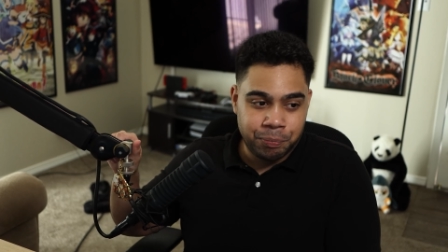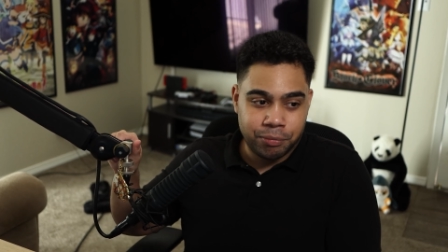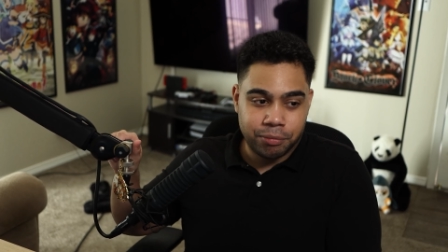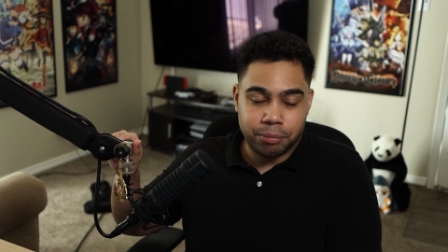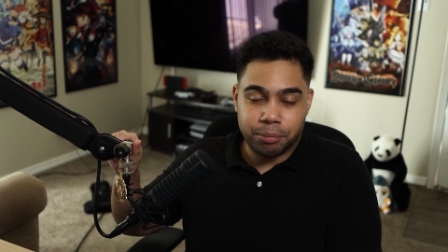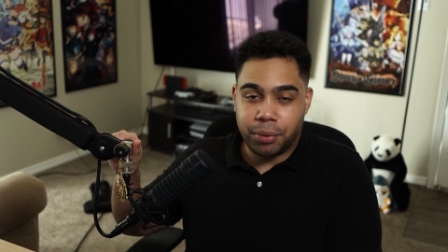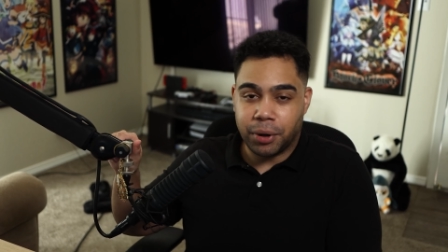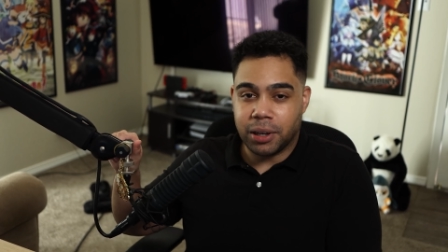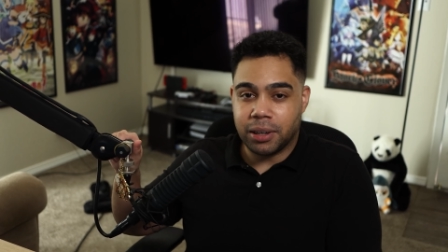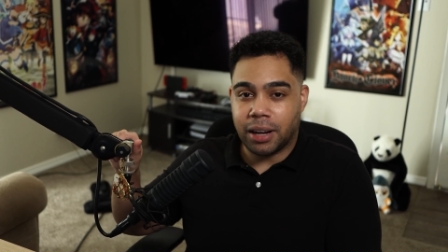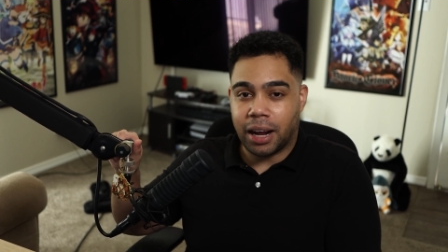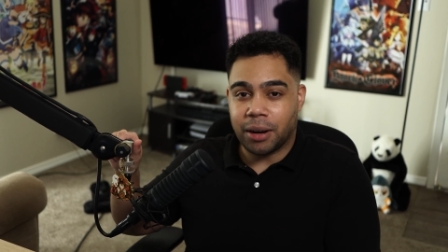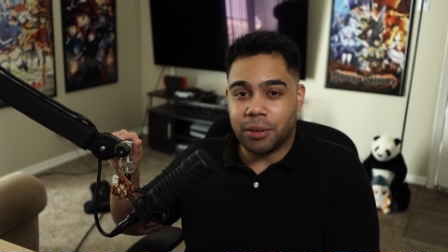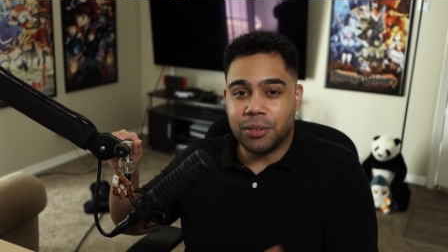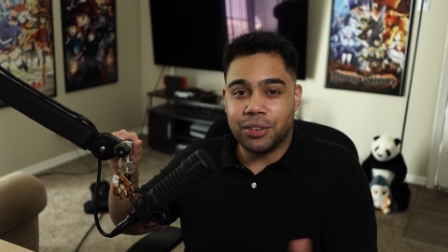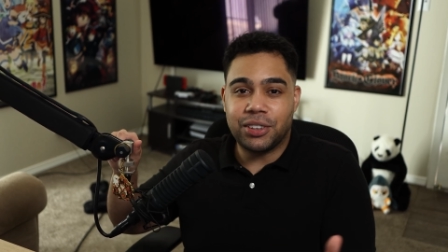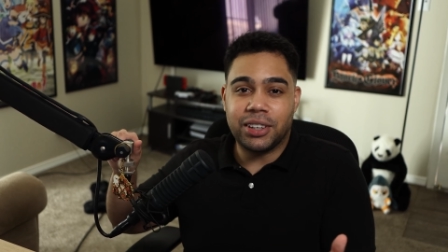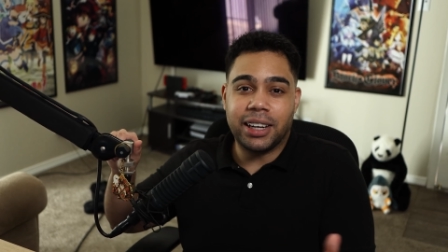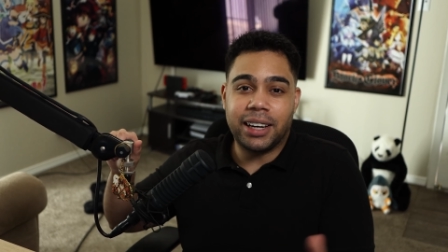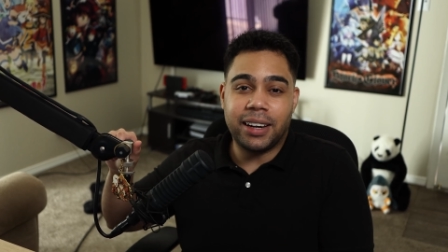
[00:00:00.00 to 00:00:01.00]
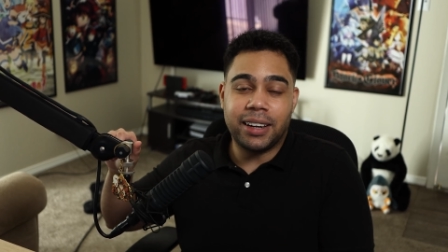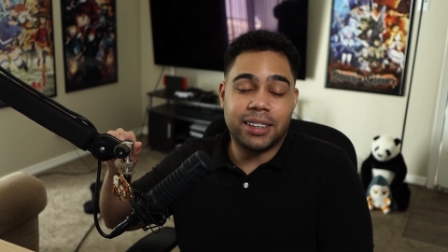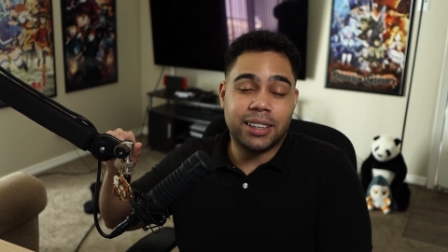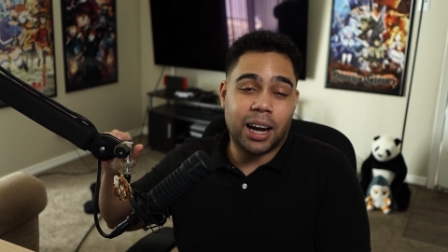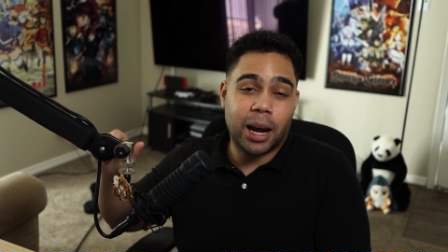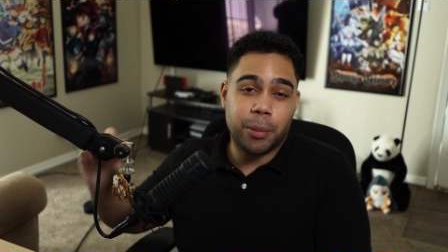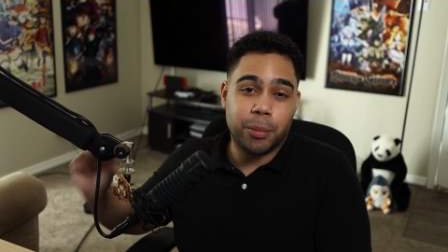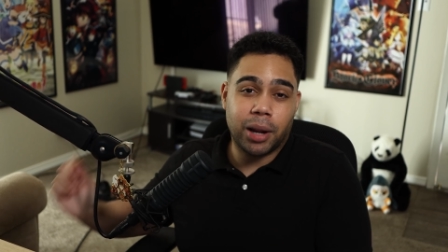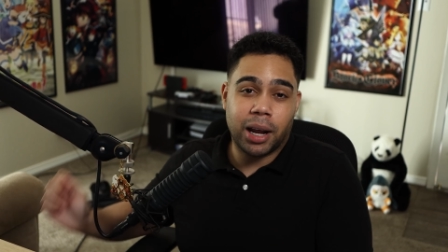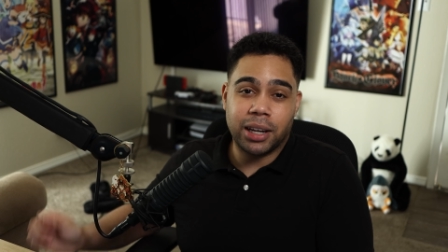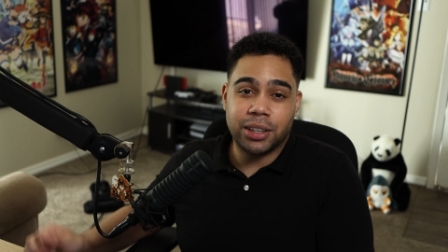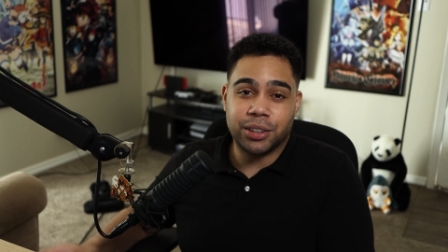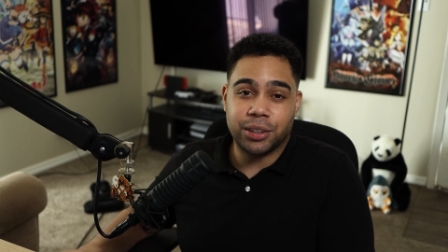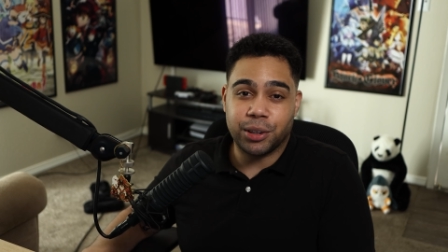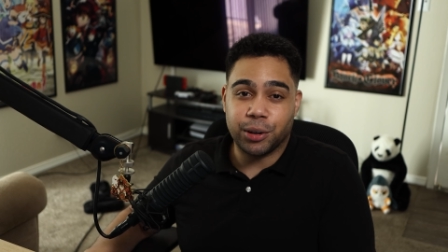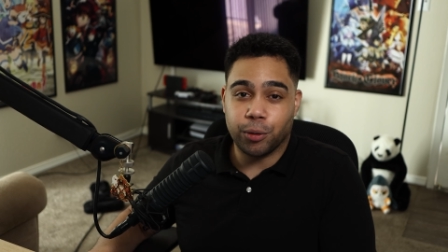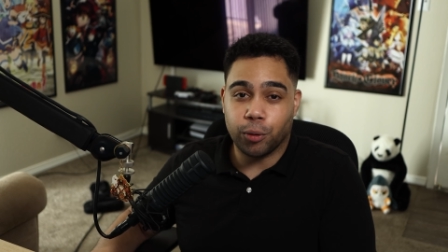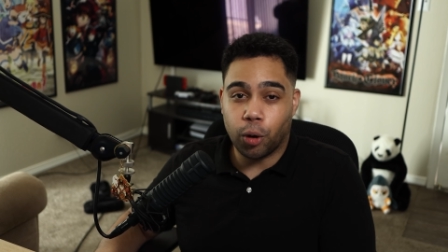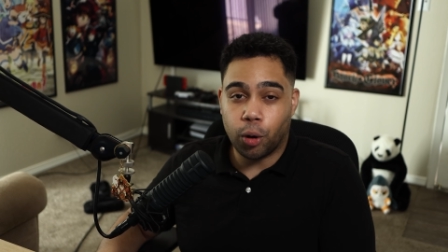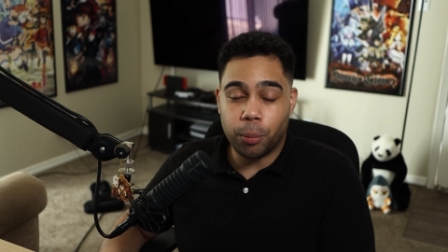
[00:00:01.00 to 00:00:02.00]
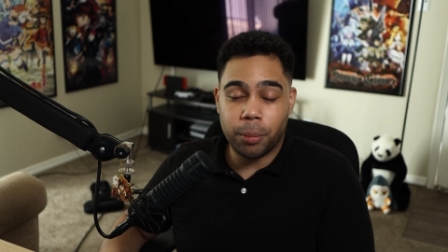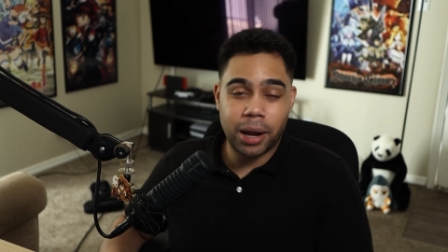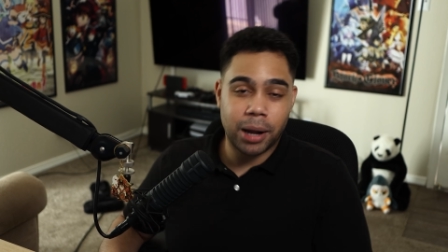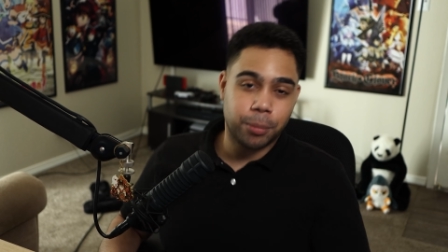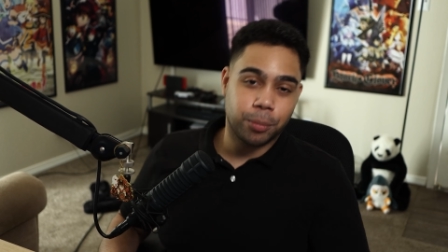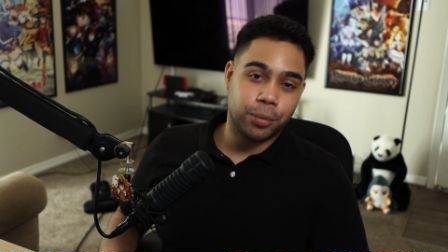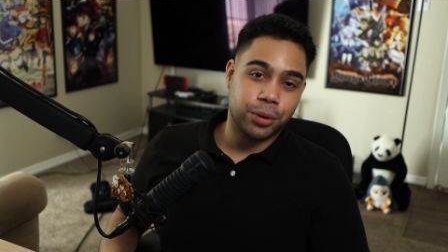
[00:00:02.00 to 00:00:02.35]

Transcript: but I don't see any timelines on their roadmap.